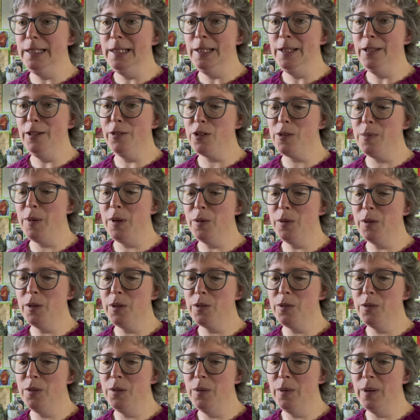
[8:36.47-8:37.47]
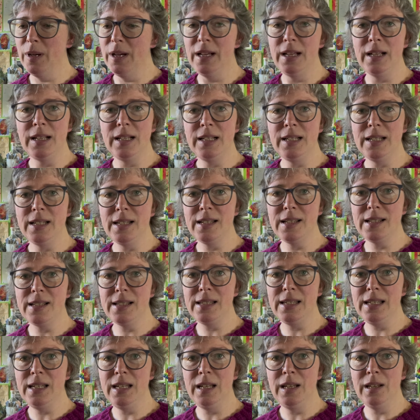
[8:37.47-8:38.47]
not to be going through and
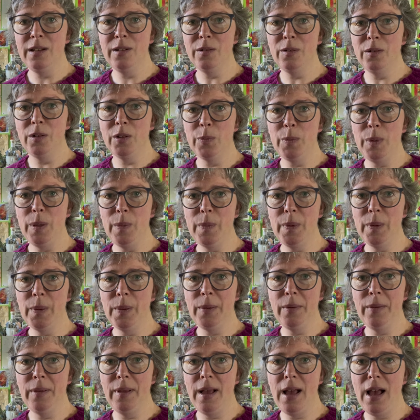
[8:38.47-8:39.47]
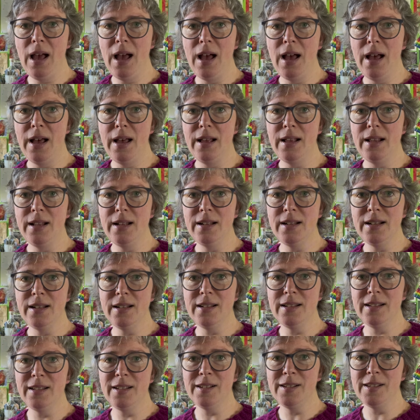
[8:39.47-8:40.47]
seeing all the people
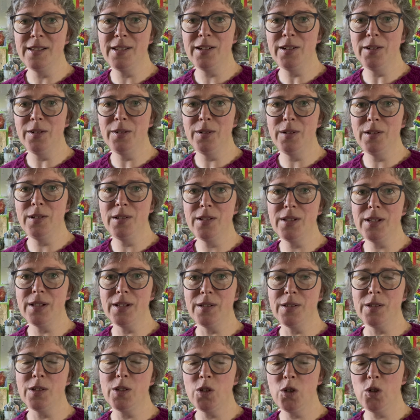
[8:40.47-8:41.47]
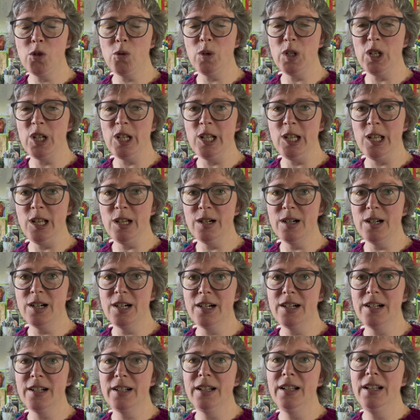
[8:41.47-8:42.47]
and the stalls and squishing the
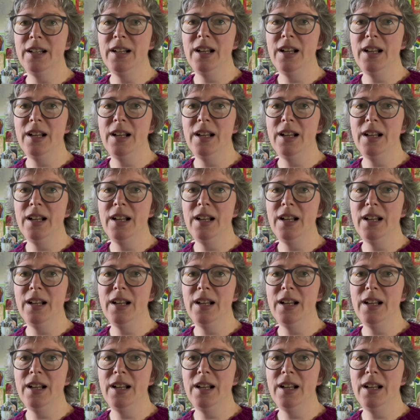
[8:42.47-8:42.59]
yarn.